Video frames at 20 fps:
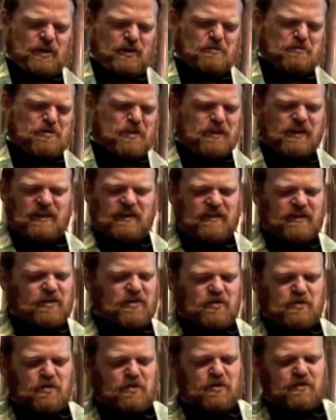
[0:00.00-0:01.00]
who took in the
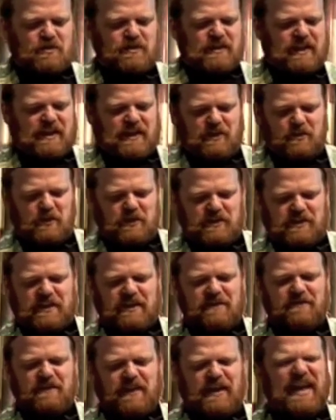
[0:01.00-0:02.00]
truths that he was
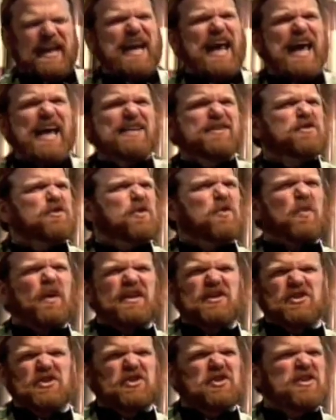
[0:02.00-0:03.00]
given and asked
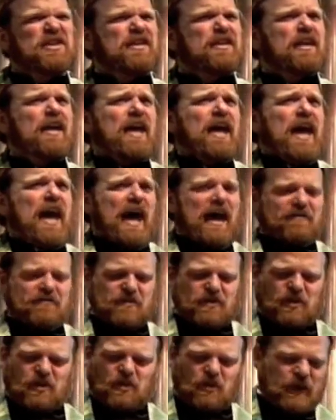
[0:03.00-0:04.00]
question
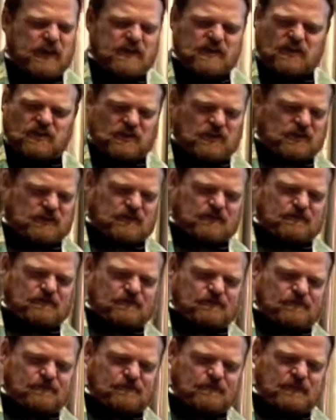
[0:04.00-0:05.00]
after question,
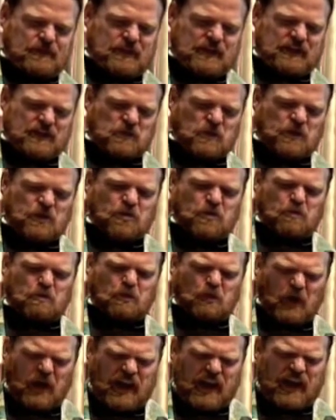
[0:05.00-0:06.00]
as one who
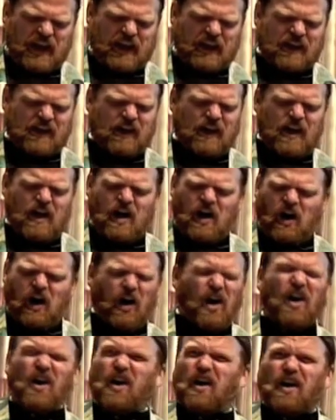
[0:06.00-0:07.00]
prayed
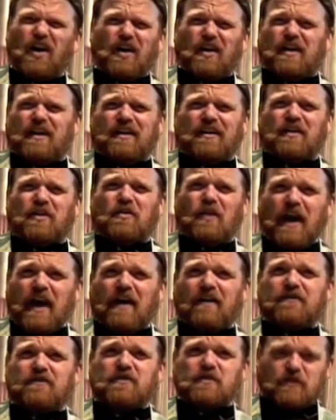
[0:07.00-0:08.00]
hard and
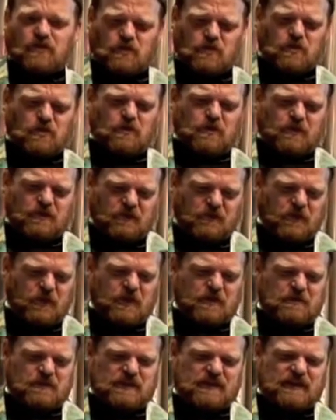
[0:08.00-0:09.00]
craft truth for
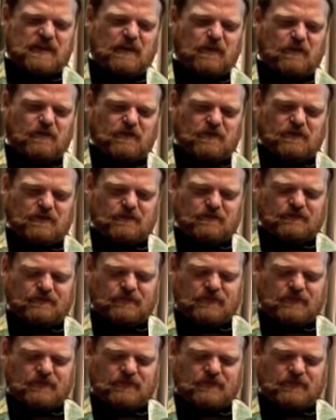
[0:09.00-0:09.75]
himself.